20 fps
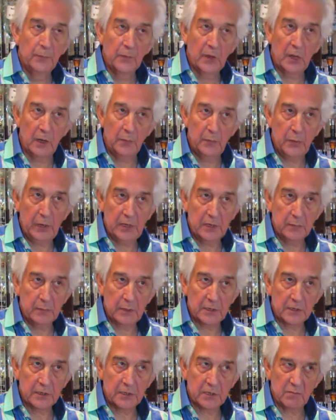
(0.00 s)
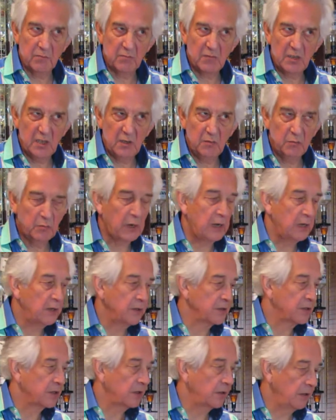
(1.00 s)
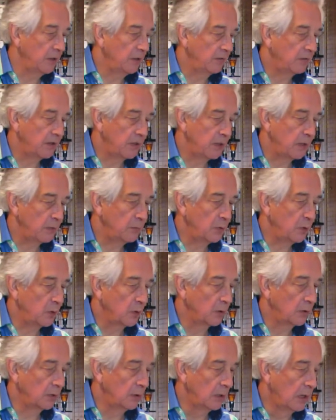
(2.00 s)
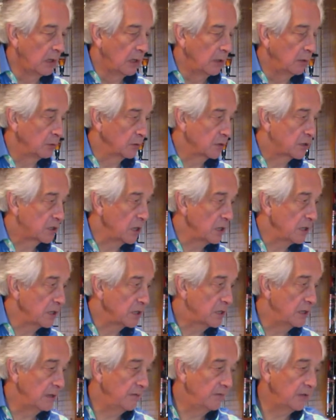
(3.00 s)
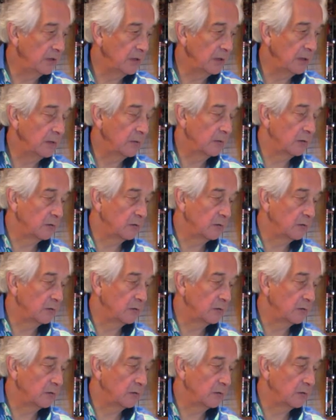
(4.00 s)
I paid about £17 I think for that bottle. Alternatively